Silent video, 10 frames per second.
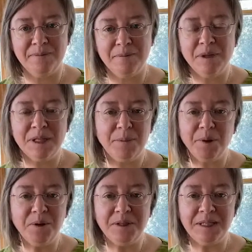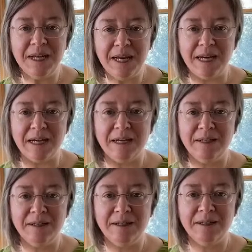But to proceed
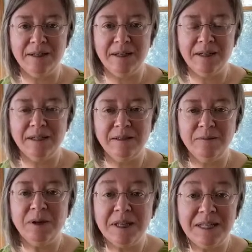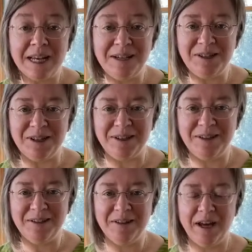with
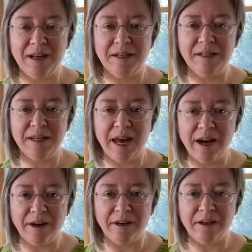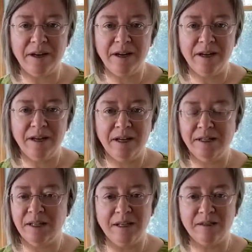intention and care
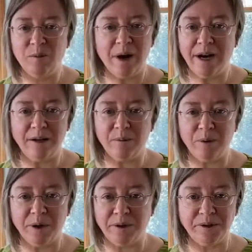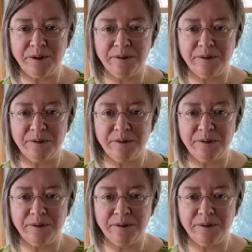into this wide world.